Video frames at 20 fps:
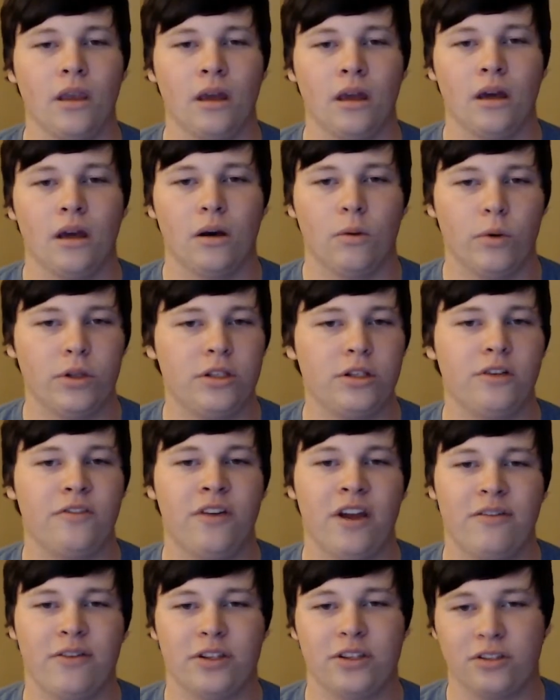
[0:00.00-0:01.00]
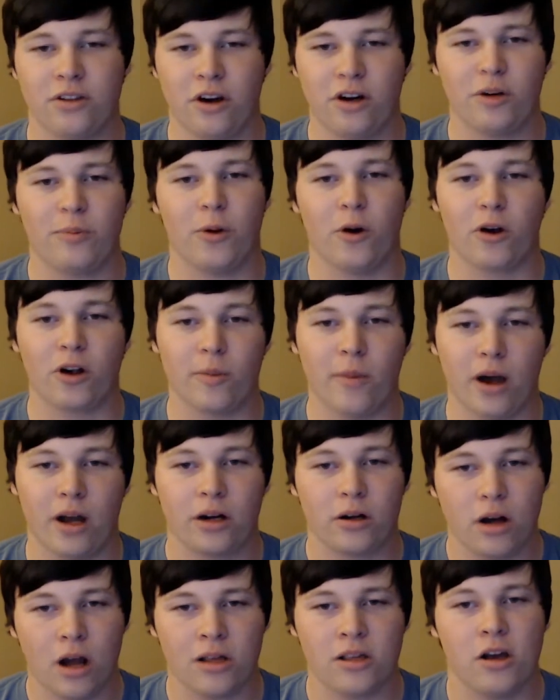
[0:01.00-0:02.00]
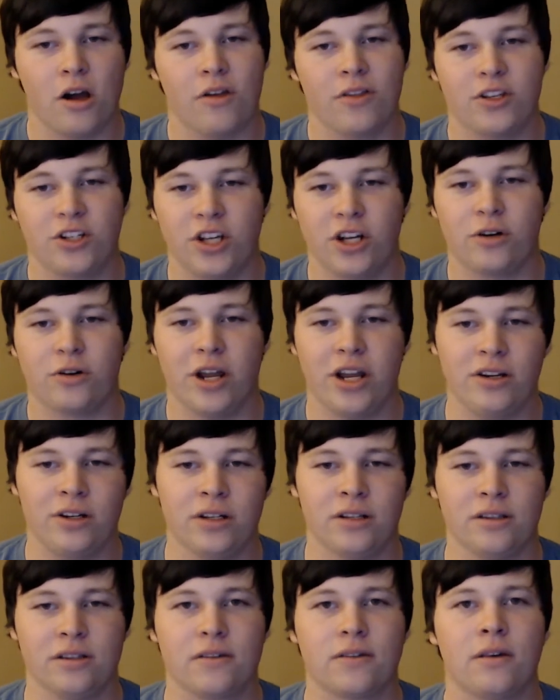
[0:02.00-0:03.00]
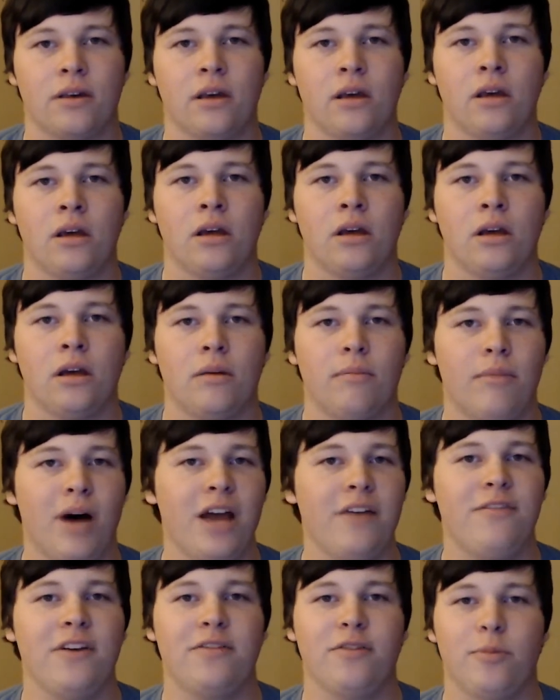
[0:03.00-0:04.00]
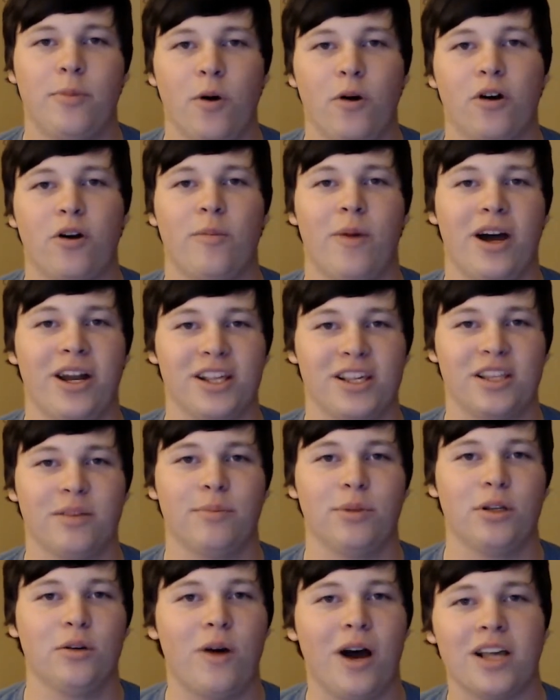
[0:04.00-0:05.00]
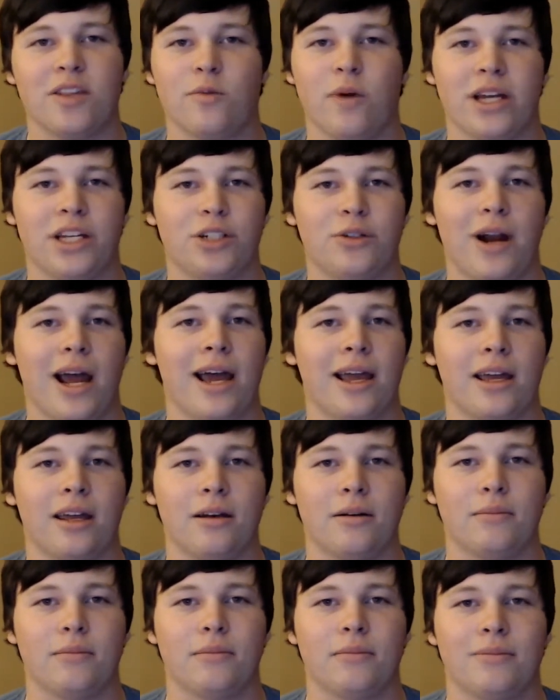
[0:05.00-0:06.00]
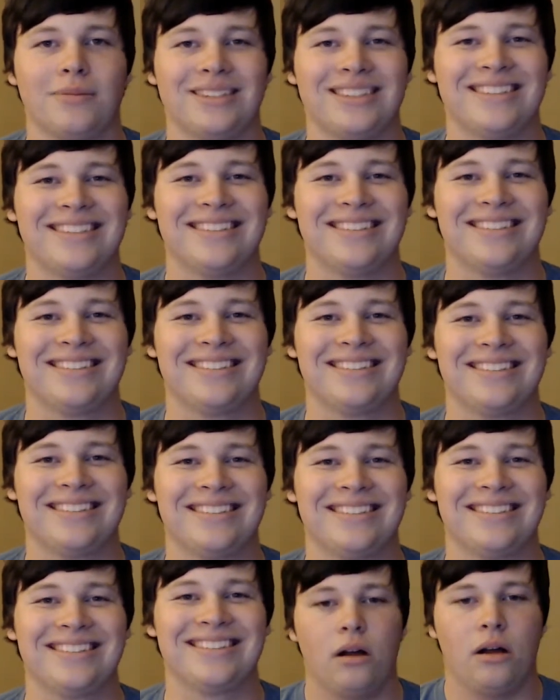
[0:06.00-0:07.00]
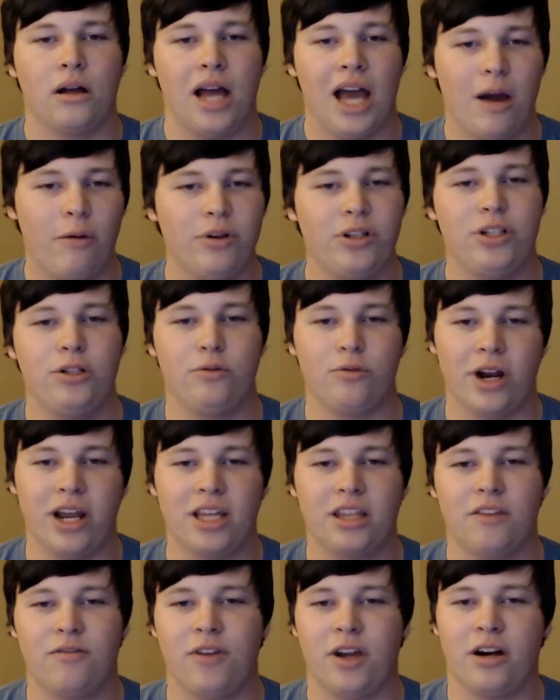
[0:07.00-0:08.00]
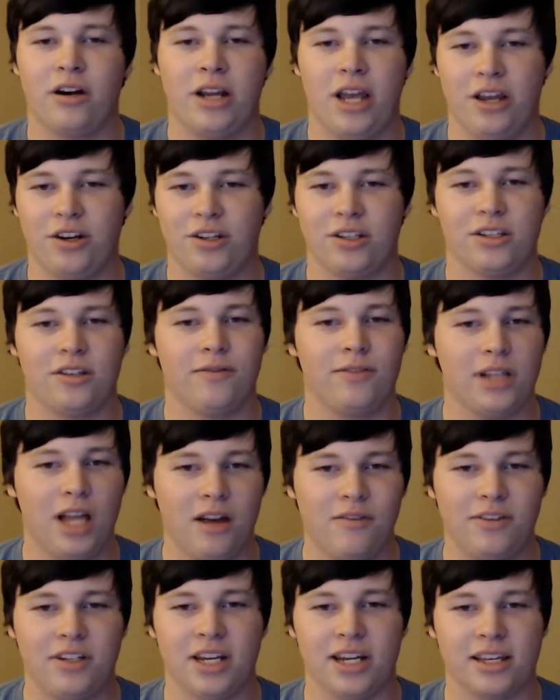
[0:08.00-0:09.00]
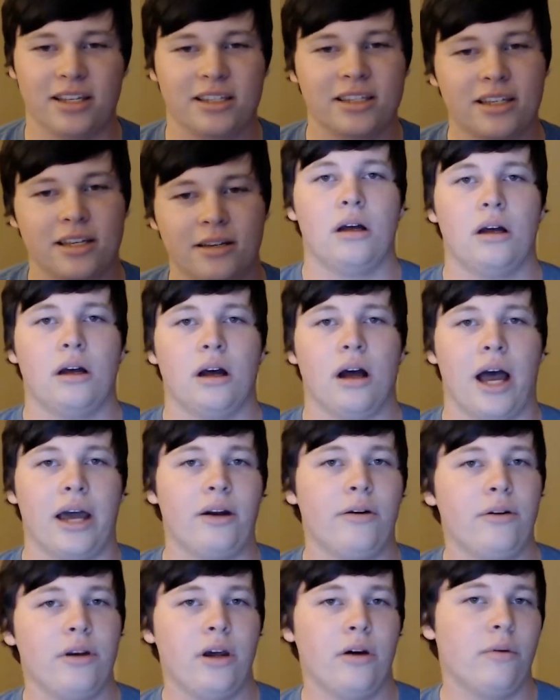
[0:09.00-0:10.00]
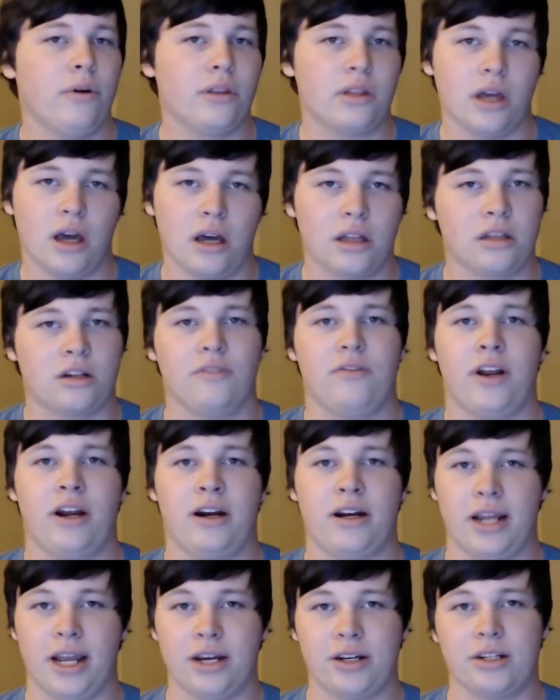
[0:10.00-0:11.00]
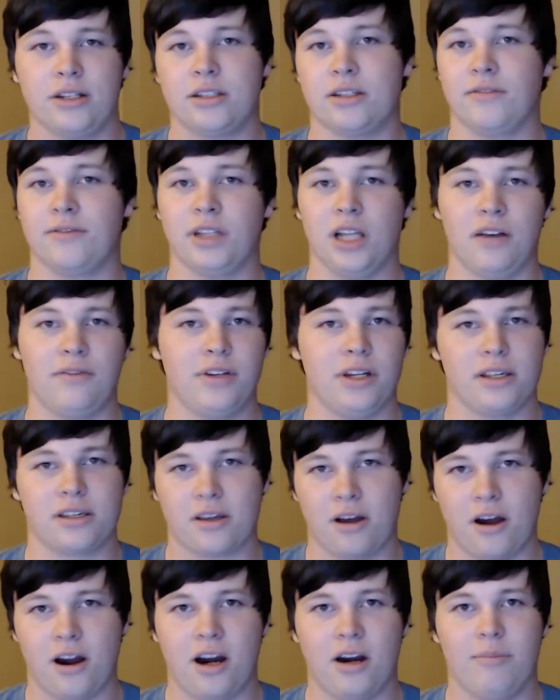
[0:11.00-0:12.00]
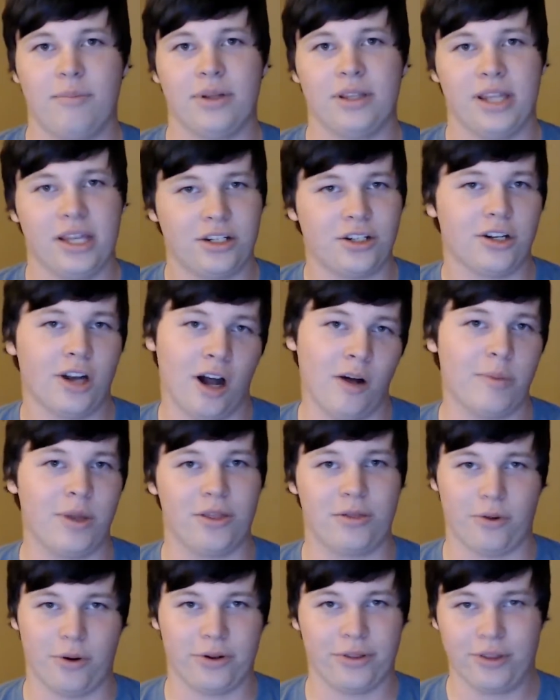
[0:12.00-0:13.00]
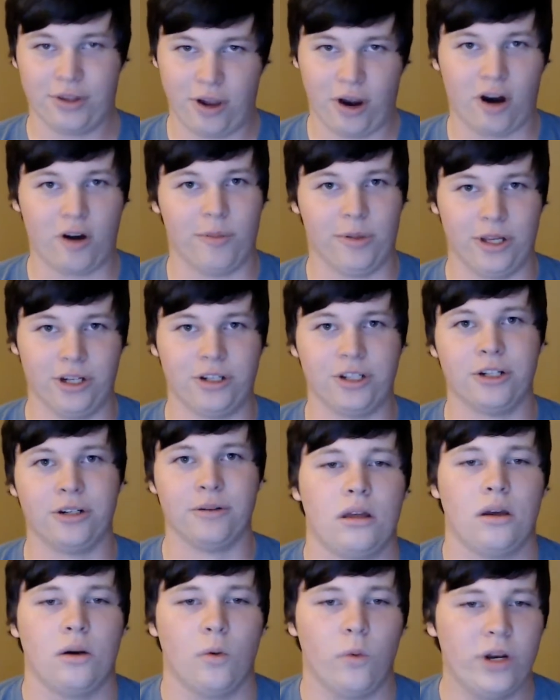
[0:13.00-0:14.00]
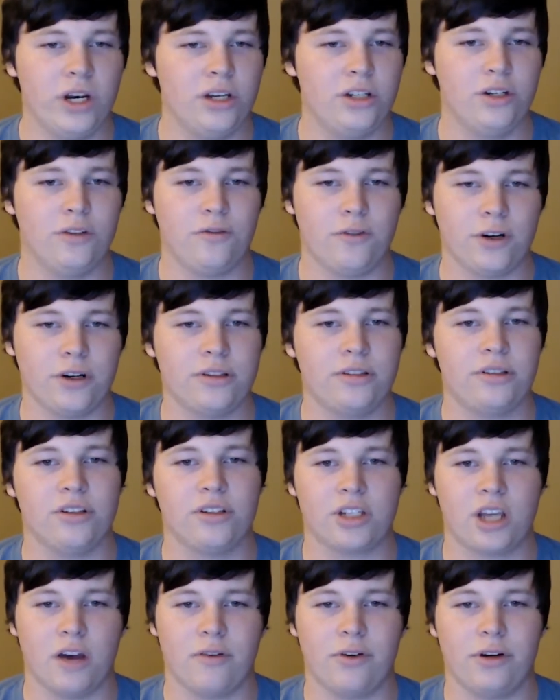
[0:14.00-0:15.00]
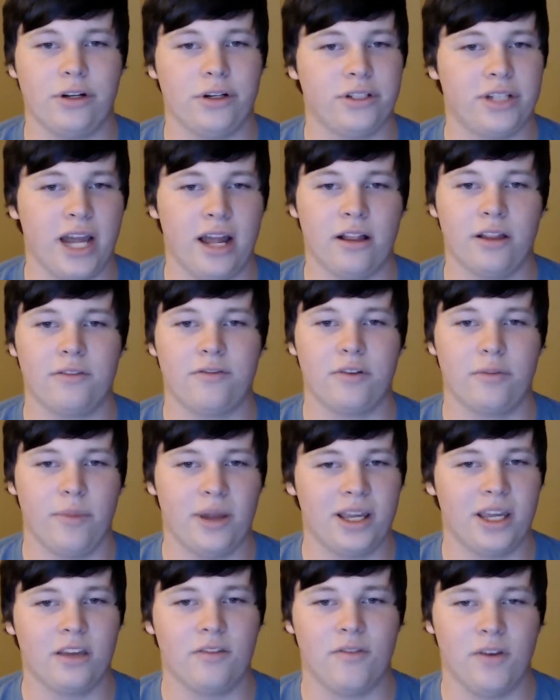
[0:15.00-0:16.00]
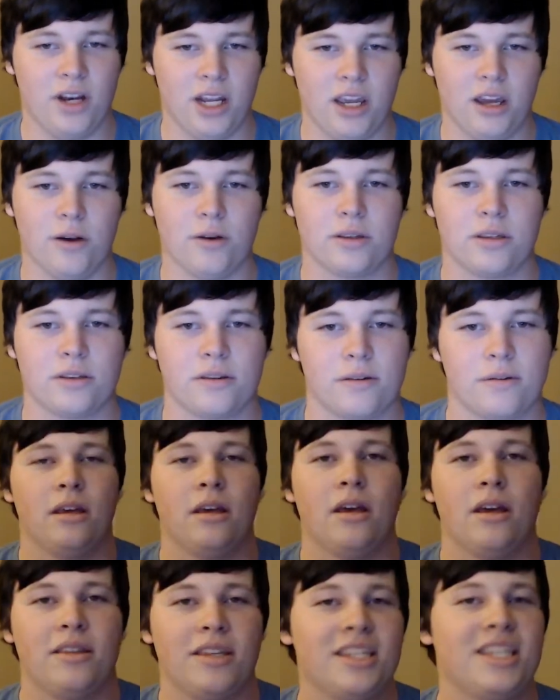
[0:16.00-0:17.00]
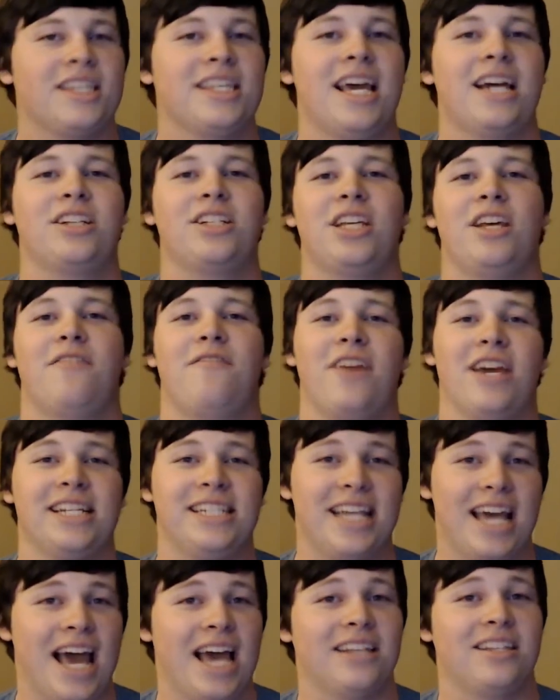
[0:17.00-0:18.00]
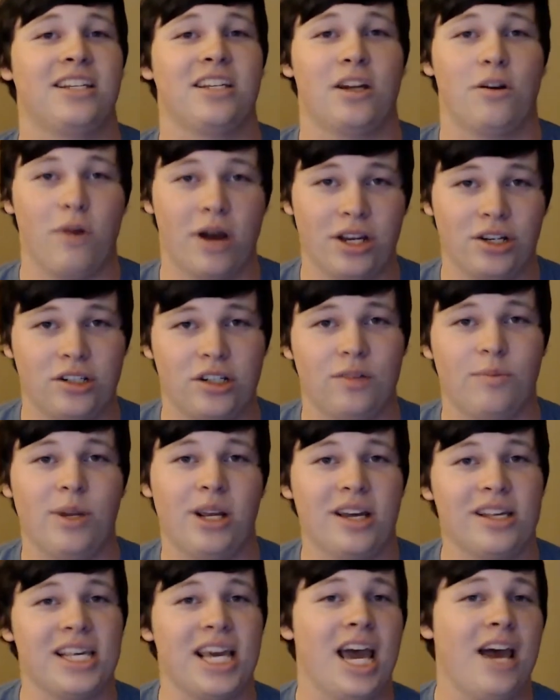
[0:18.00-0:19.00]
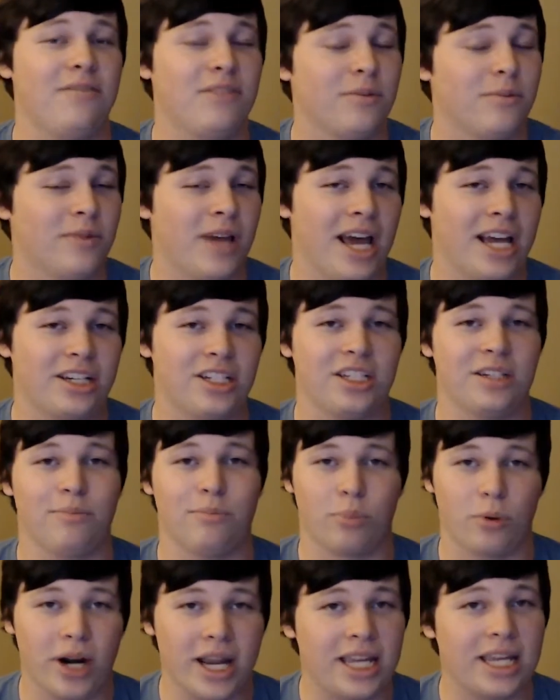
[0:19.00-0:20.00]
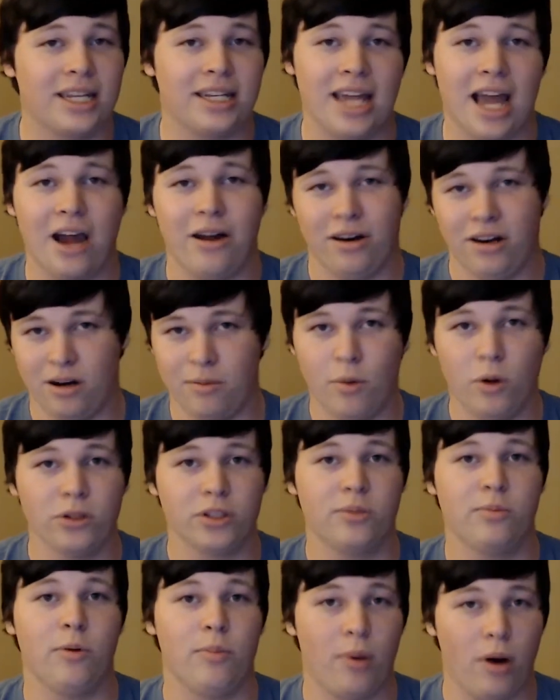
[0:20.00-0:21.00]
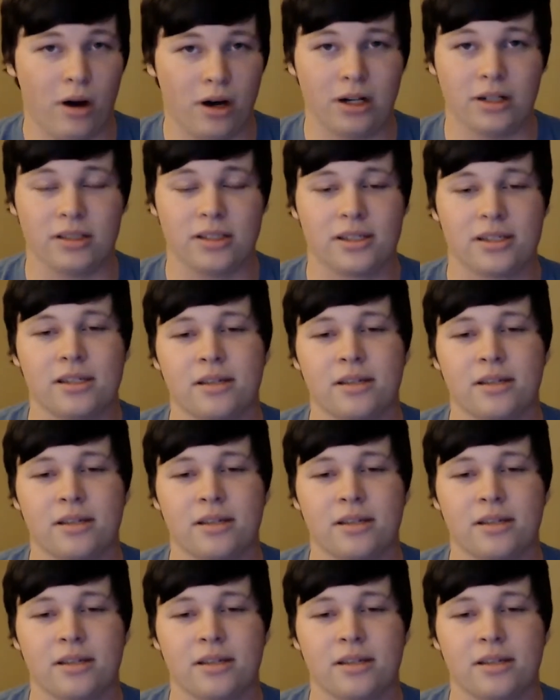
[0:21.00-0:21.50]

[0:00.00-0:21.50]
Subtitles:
What's your favorite starter Pokemon across all the generations? My favorite Pokemon is the Blue Eyes White Dragon. How would you rank the variations of Love Disc? I don't know what the other variations of Love Disc are, but they should all be thrown in the garbage. When did you first discover your talent for making videos? This is actually a fantastic question because I have to actually break it down into multiple parts.